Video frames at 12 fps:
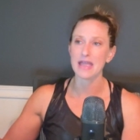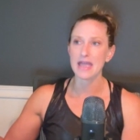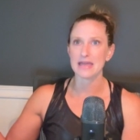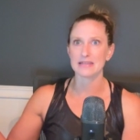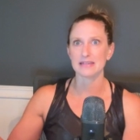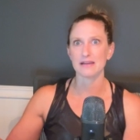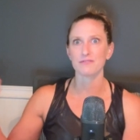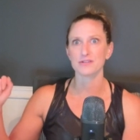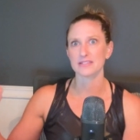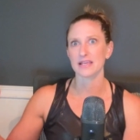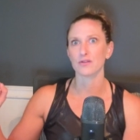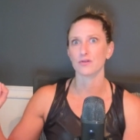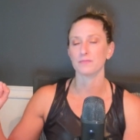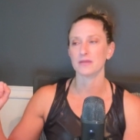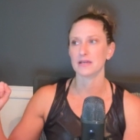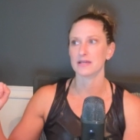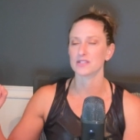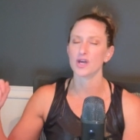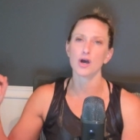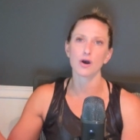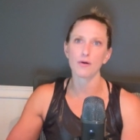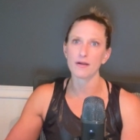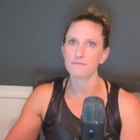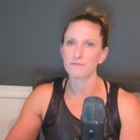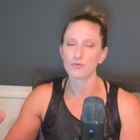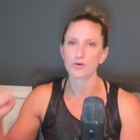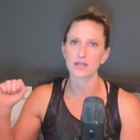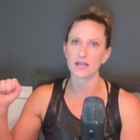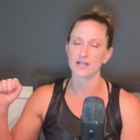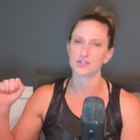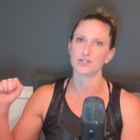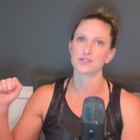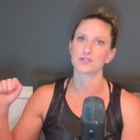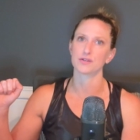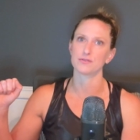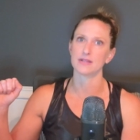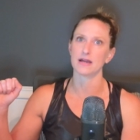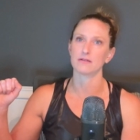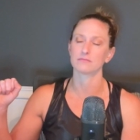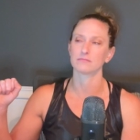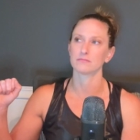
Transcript: and never settle because, "Oh, I'm 40, I should slow down."